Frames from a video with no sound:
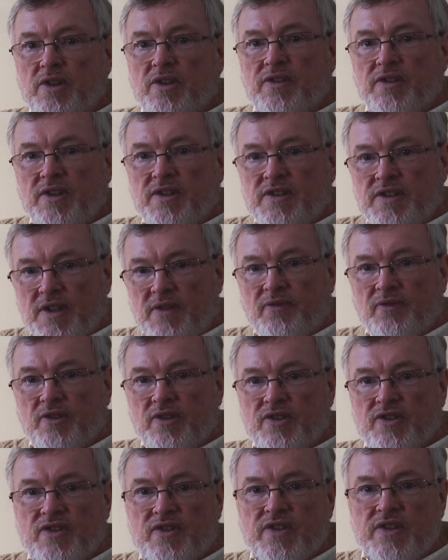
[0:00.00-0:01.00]
at the
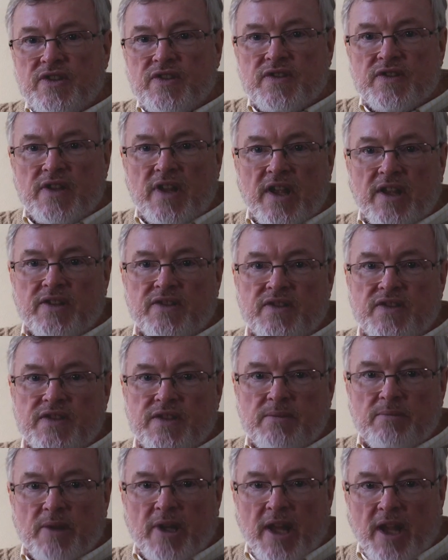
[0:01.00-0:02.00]
differences and
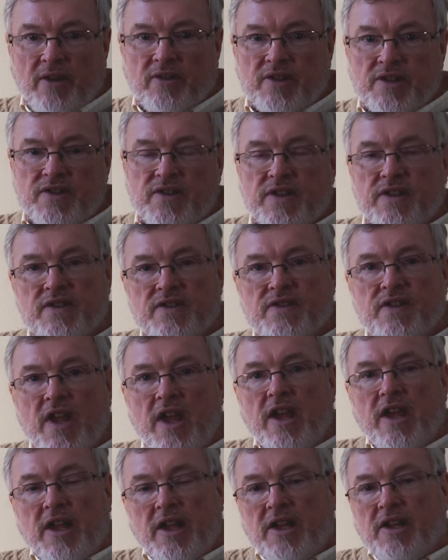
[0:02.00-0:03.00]
similarities
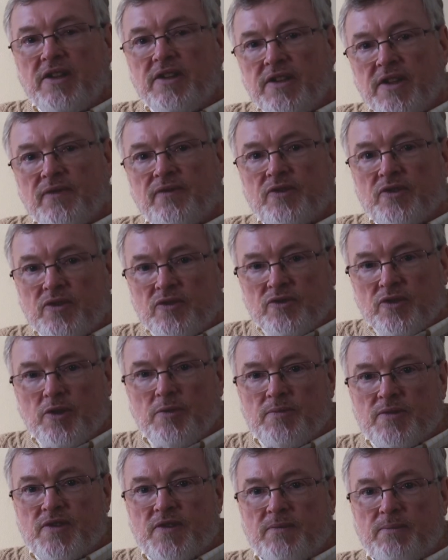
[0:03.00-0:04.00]
in different
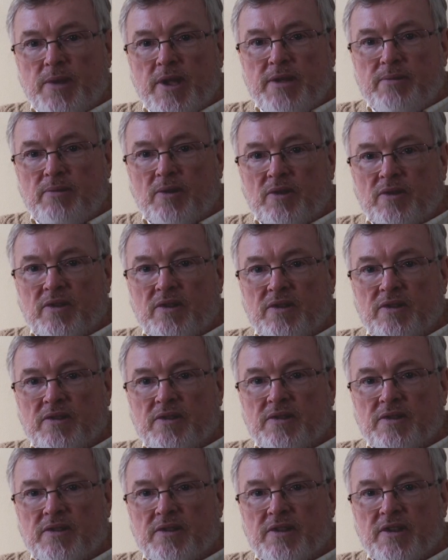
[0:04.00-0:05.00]
groups of people.
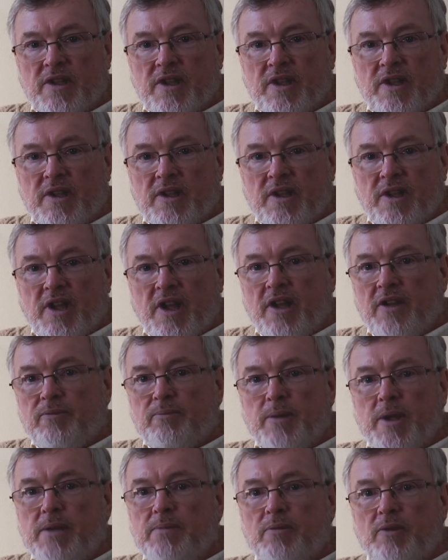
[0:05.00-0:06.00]
If
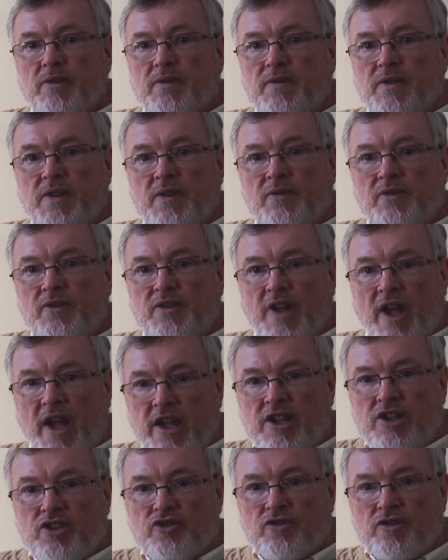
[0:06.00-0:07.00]
people of different
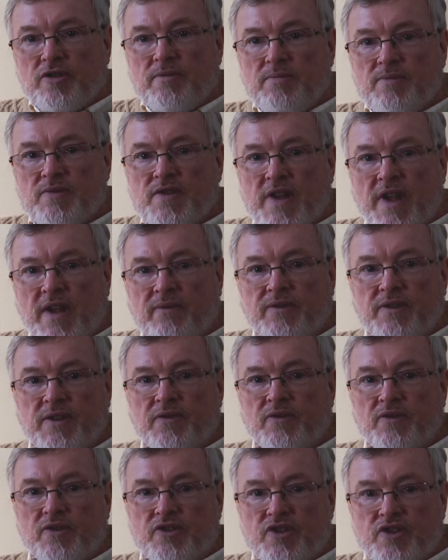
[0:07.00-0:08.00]
age groups have
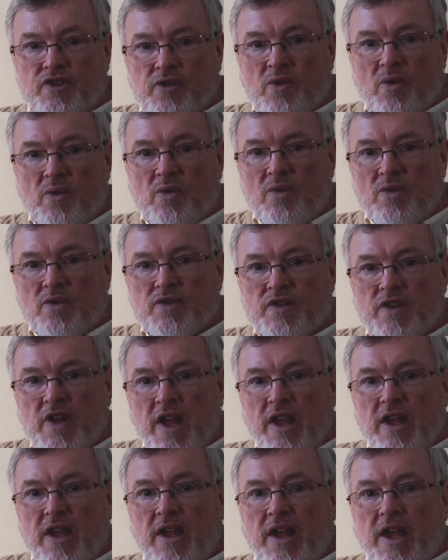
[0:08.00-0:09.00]
different scores,
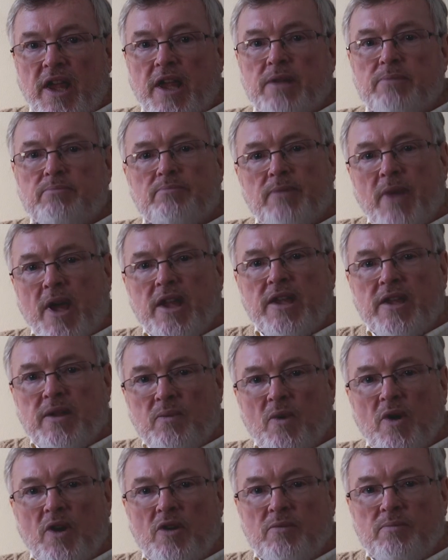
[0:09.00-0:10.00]
it may
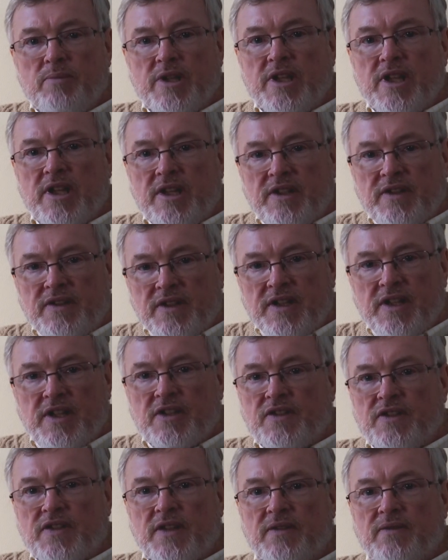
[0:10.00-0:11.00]
well be
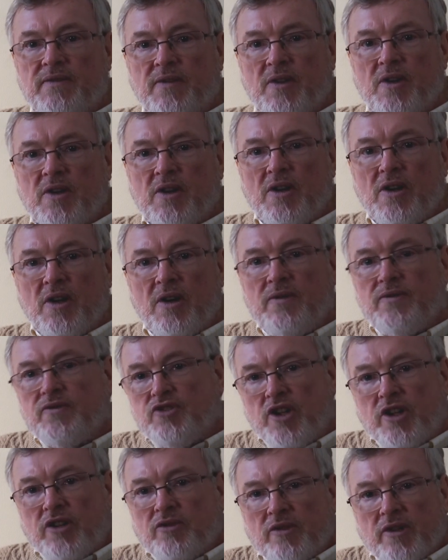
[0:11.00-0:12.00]
indicative of
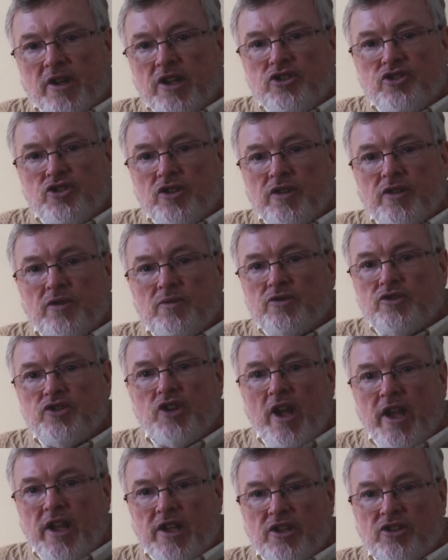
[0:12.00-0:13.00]
generational
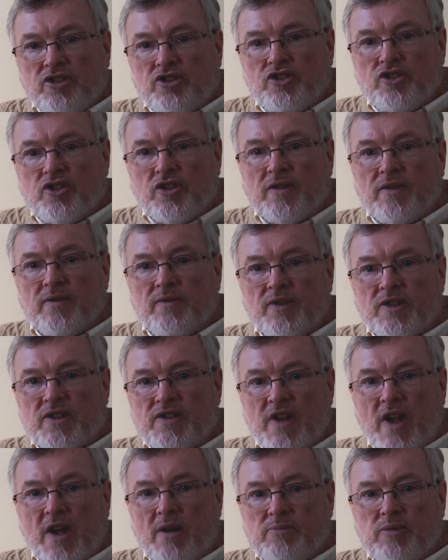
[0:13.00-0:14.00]
change, for
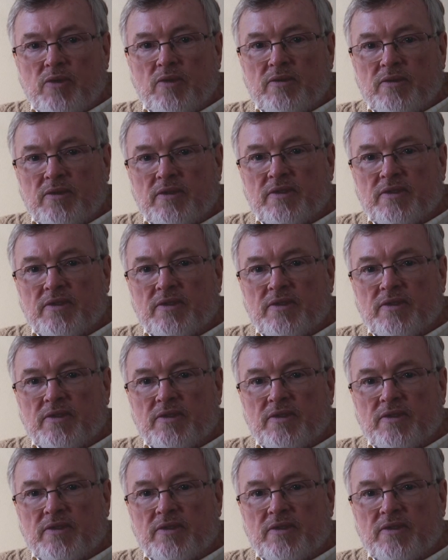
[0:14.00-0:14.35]
example.